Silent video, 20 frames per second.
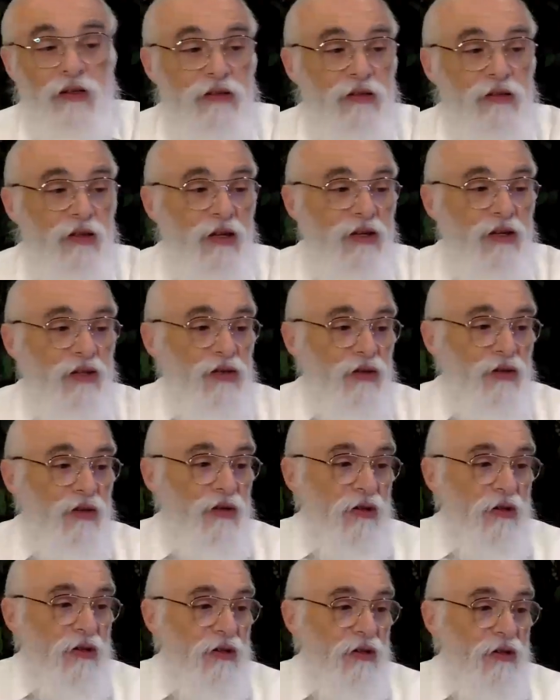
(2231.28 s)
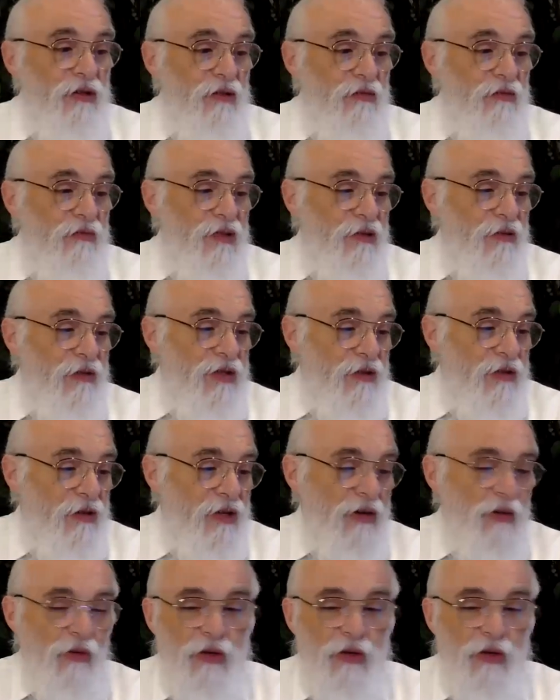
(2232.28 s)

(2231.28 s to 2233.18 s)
Today's story. Okay,